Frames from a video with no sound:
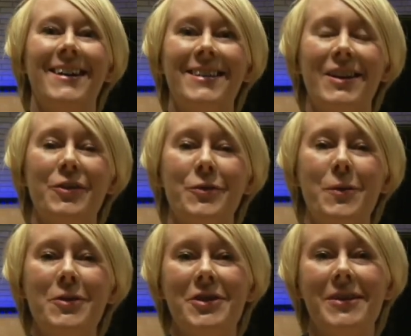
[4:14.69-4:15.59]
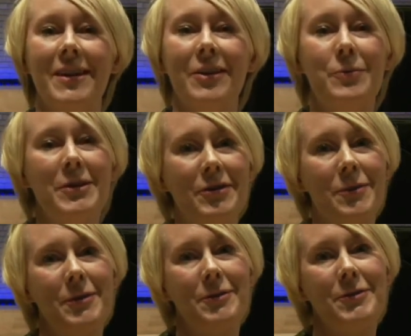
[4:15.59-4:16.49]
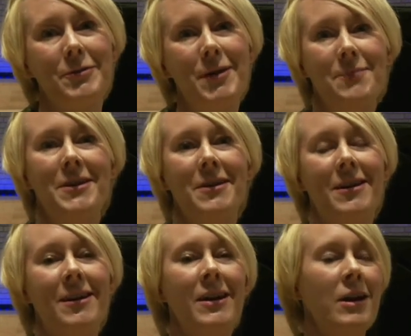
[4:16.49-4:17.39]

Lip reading: Thanks for watching this. Please come along to the webinar.